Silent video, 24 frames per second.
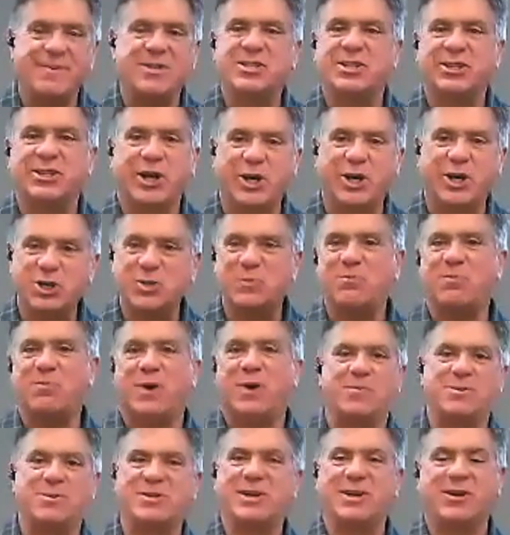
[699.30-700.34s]
Slush,
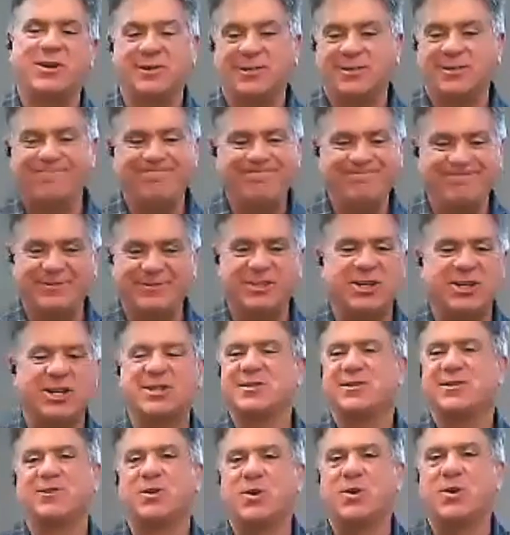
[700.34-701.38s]
popsicle,
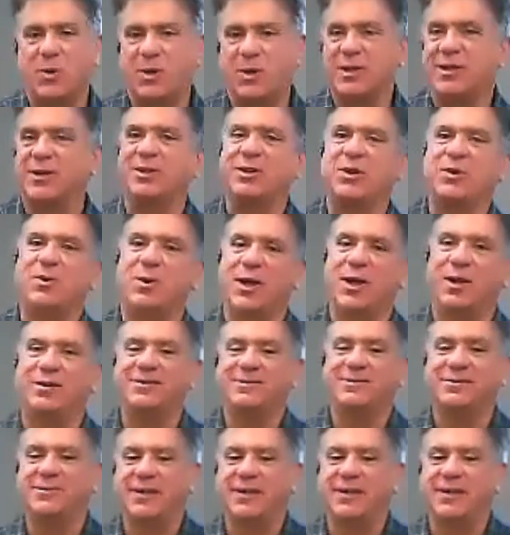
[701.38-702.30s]
doesn't go in the unit.